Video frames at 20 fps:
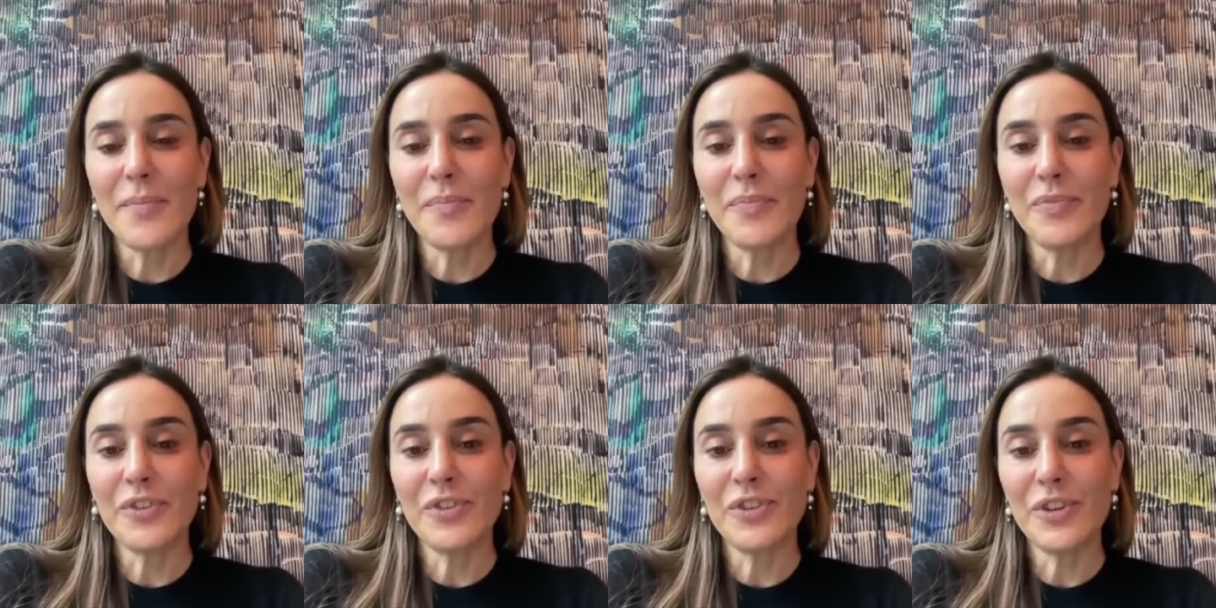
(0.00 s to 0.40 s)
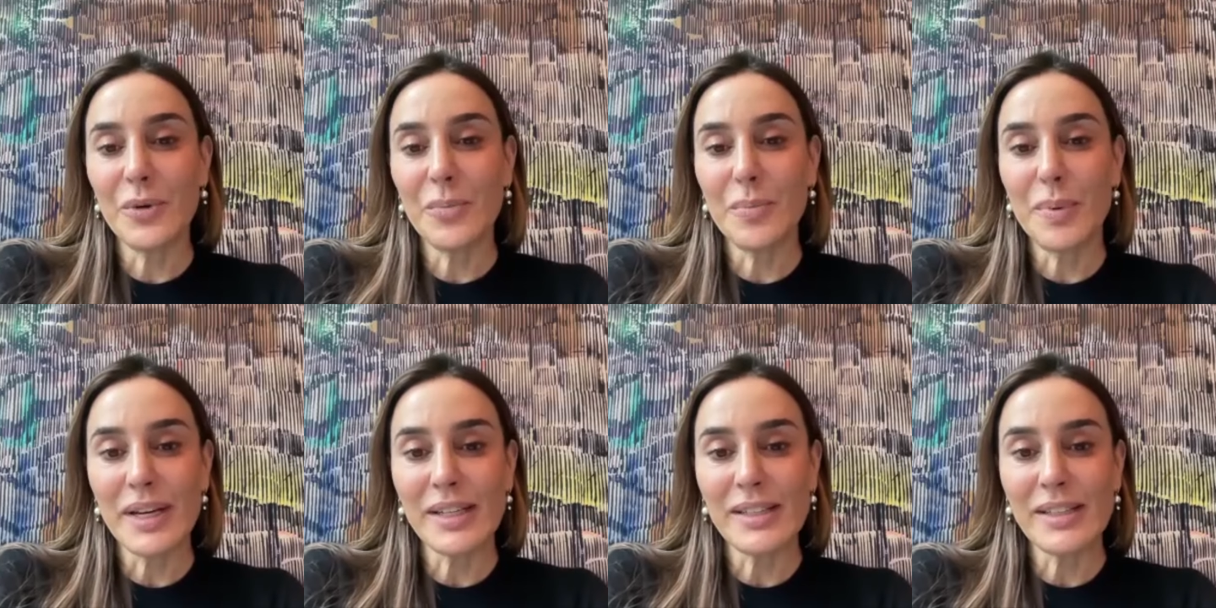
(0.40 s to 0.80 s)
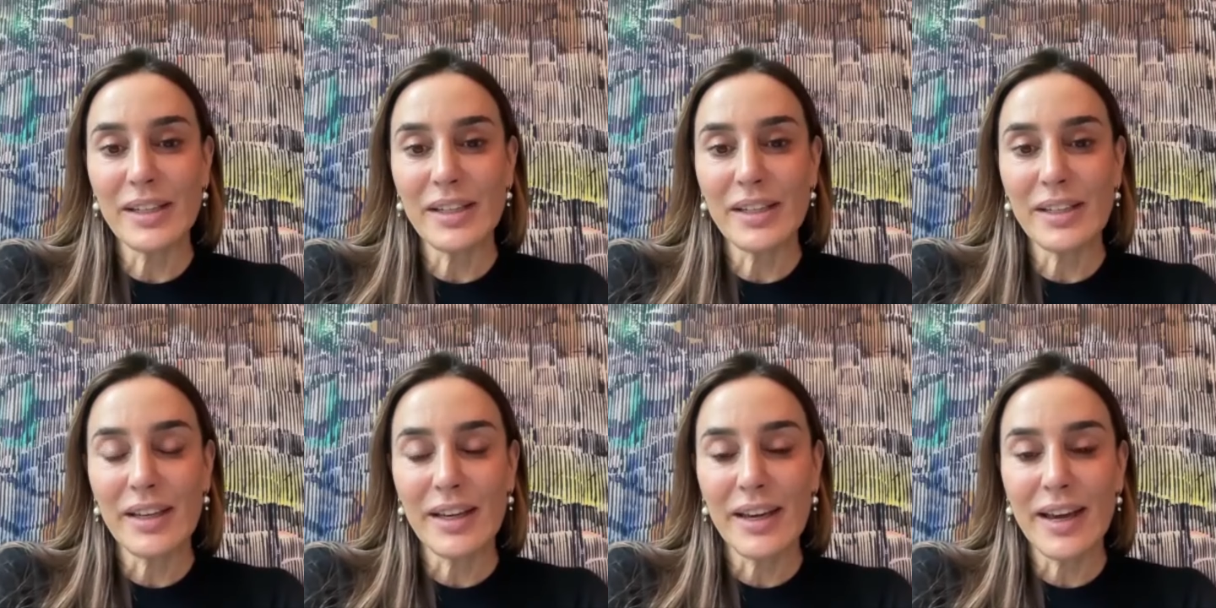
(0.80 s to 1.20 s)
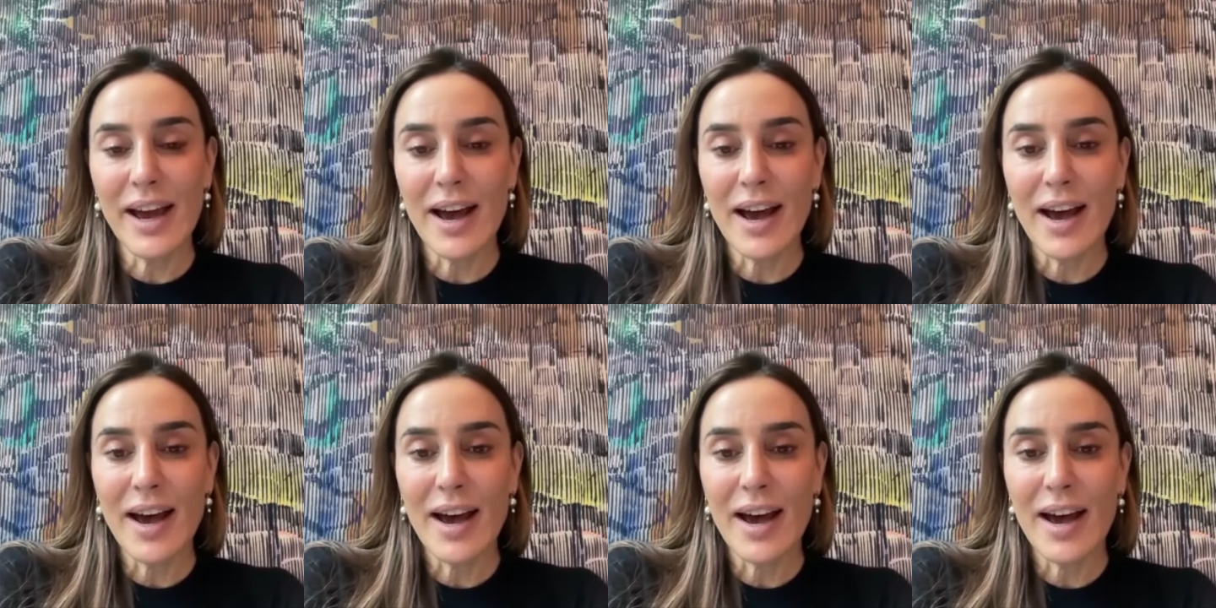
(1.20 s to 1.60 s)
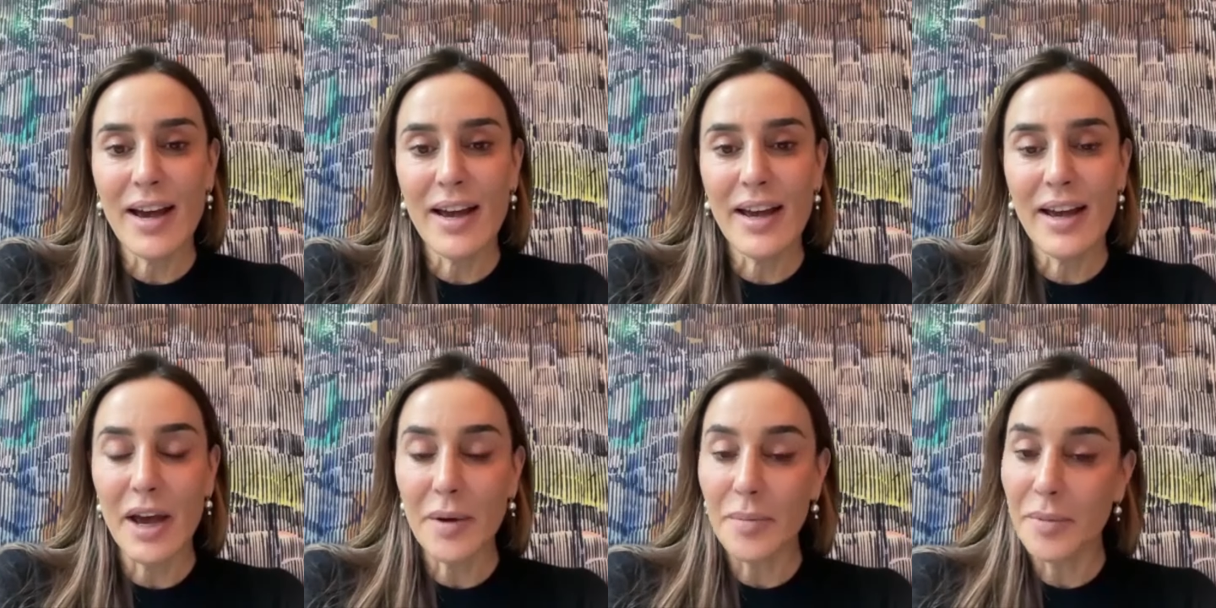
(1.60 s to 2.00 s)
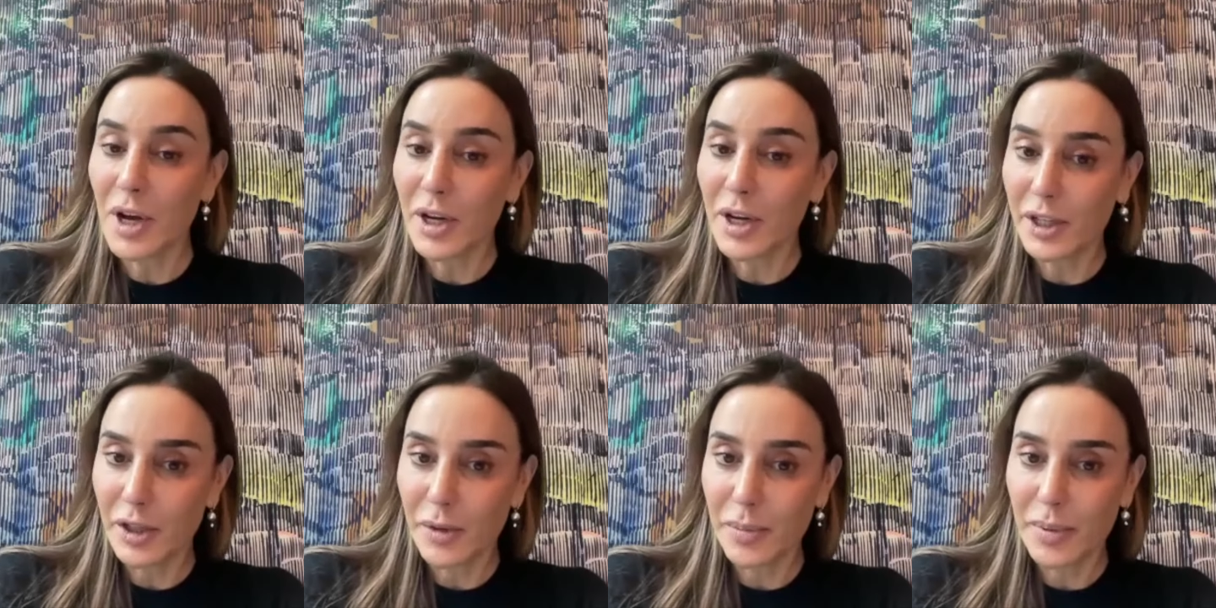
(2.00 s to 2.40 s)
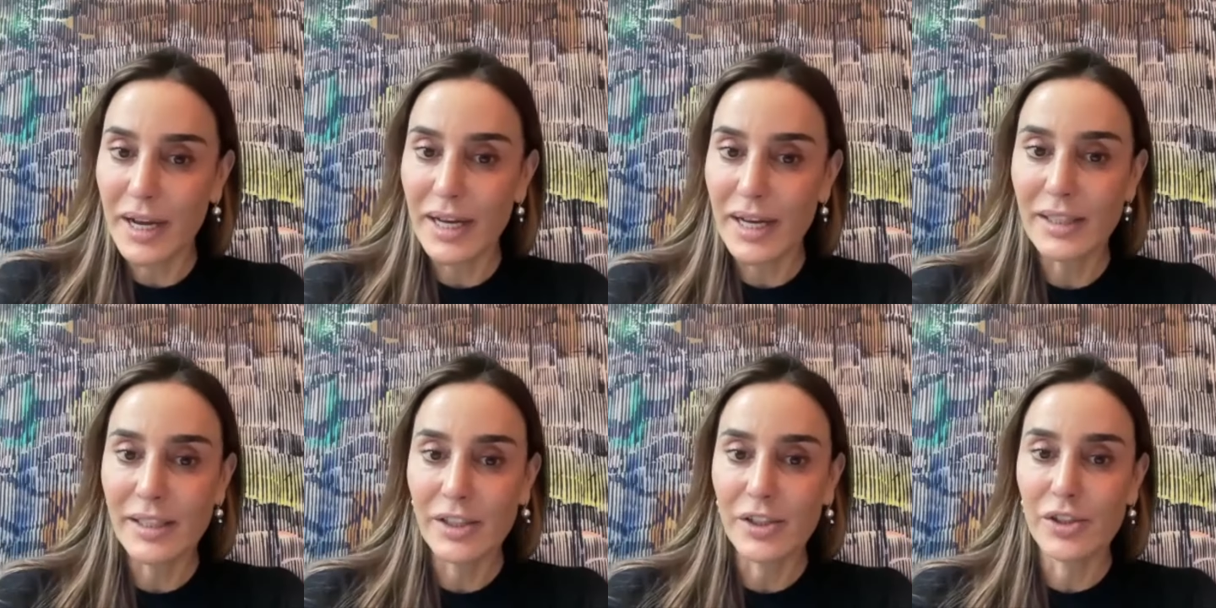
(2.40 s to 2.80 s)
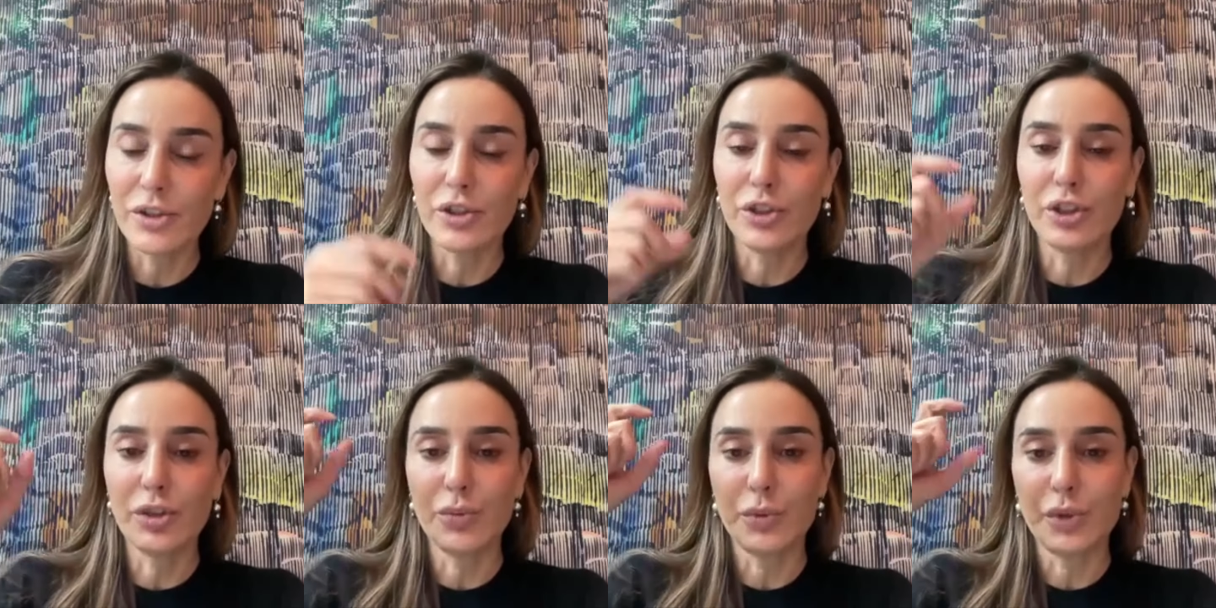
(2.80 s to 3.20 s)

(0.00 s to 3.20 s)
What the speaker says: So basically, I am an oculoplastic surgeon,